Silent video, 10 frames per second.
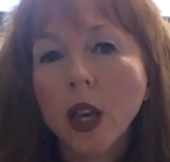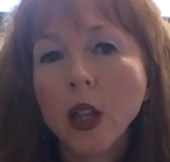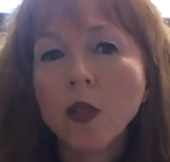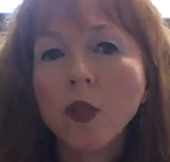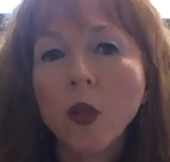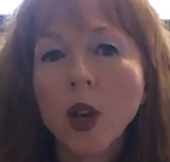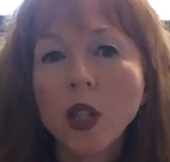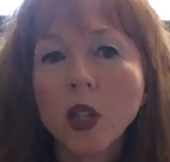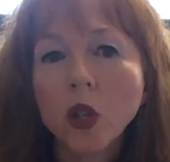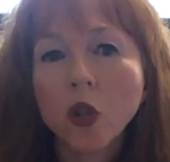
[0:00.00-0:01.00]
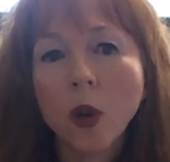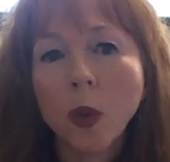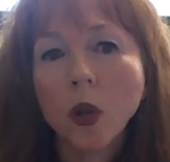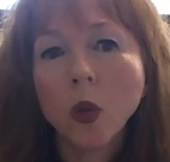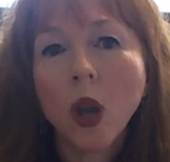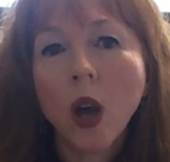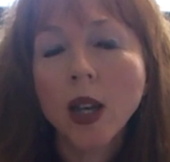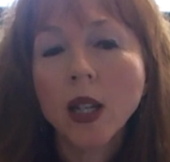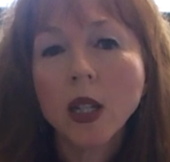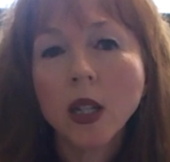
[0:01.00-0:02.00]
In the fluorescent tropical
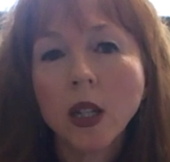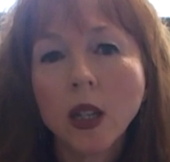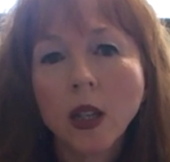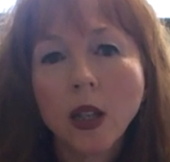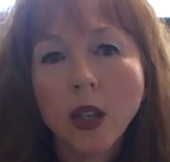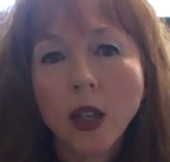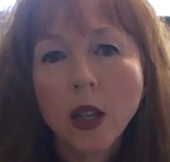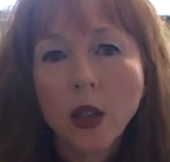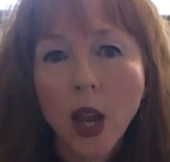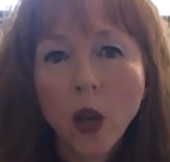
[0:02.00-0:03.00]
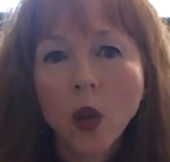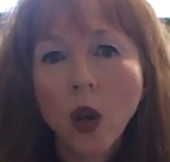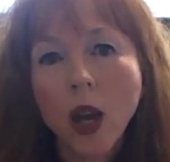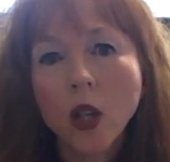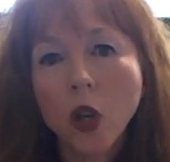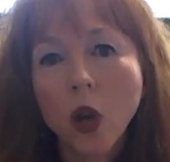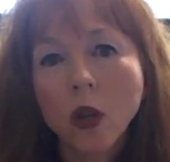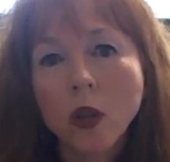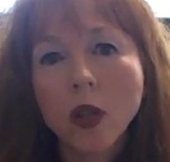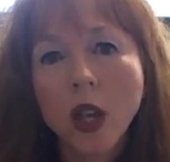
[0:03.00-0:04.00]
light, they look like
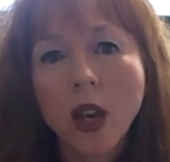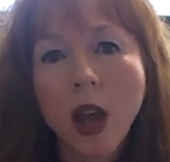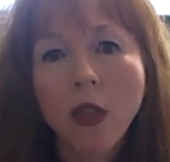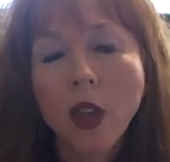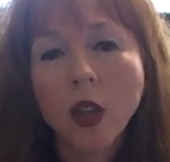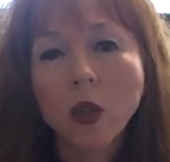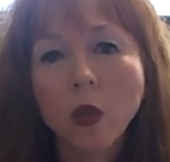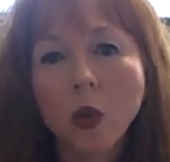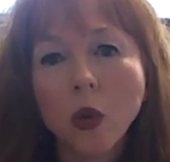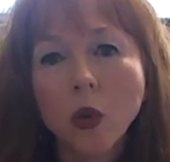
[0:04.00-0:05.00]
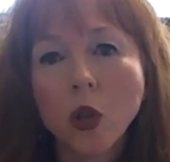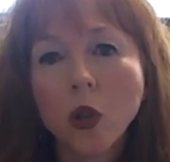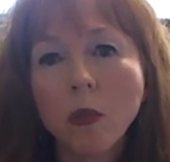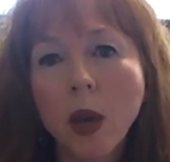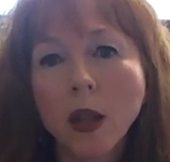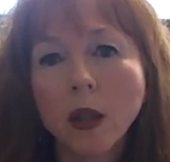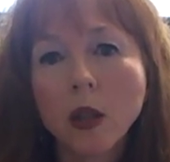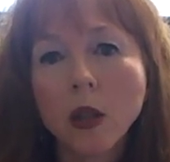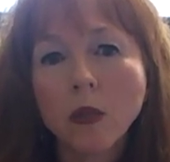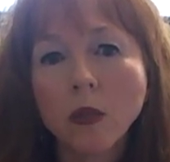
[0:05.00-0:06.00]
dolls that nothing in the world could
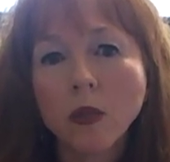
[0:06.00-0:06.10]
melt.